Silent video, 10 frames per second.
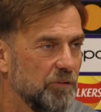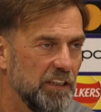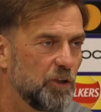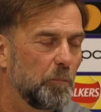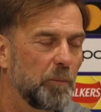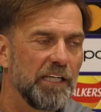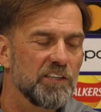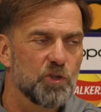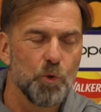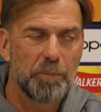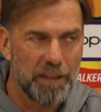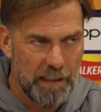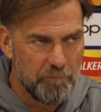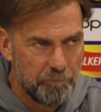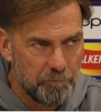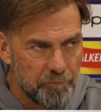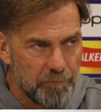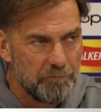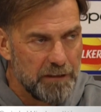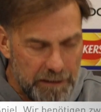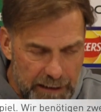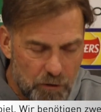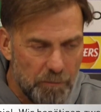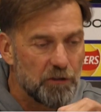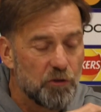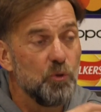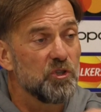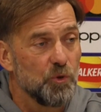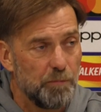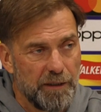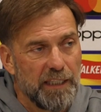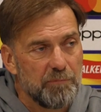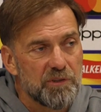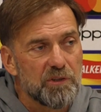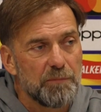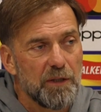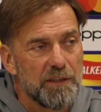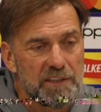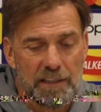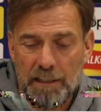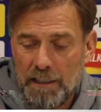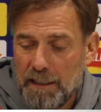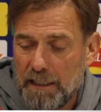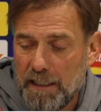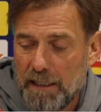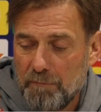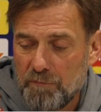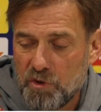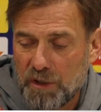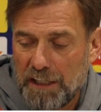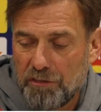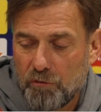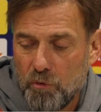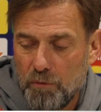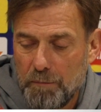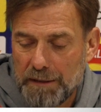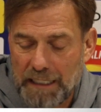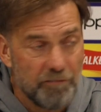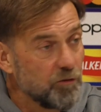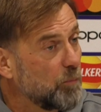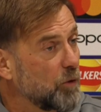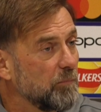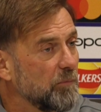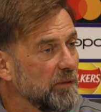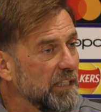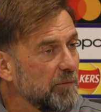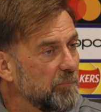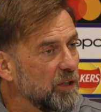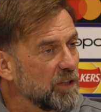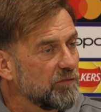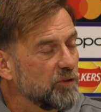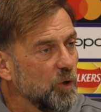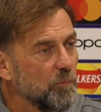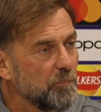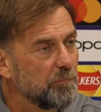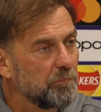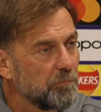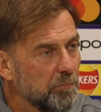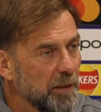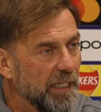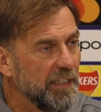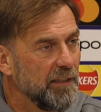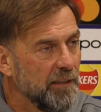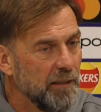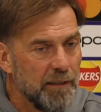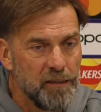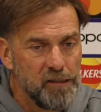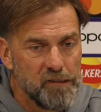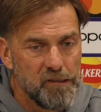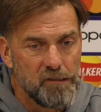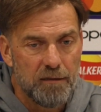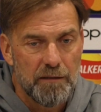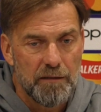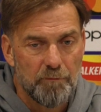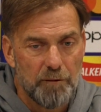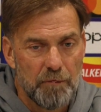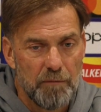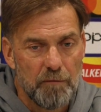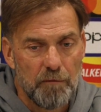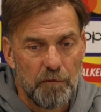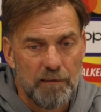need to play a super game. We need to play two super games, to be honest, to get through. But I have no problem with that, because if you don't play your best,